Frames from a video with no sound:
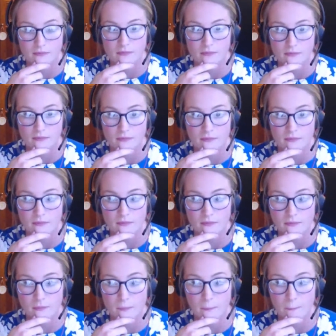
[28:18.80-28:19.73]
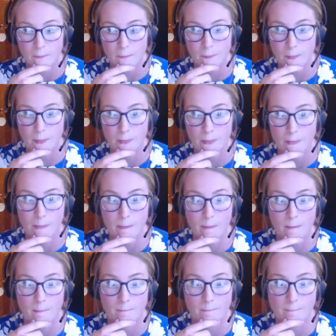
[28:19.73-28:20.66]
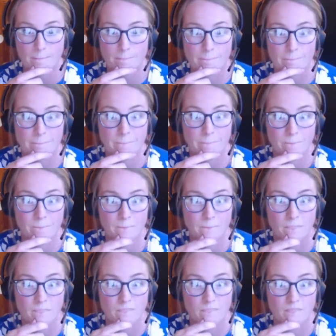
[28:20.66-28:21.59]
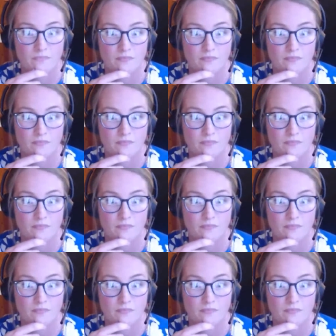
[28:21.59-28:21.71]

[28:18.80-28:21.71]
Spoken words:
Great. All right, I'm gonna open it up and see if anybody